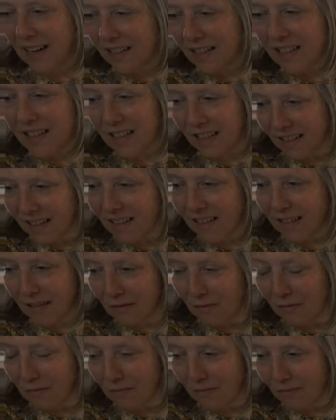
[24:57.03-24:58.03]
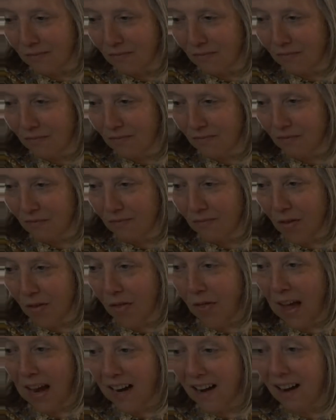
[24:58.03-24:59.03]
and to
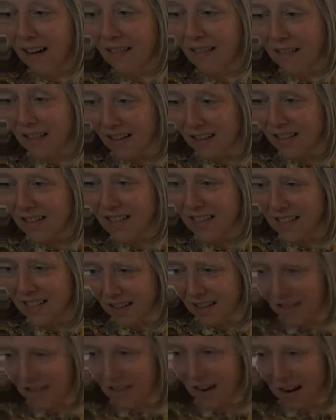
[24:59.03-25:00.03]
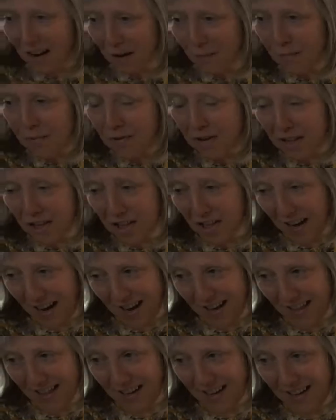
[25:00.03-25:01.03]
thank others. So I
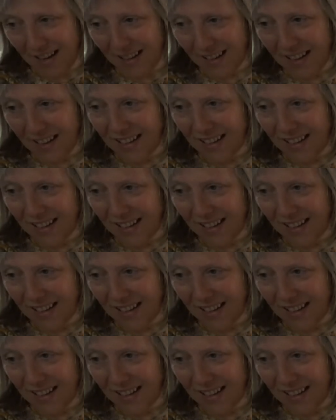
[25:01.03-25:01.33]
appreciate that.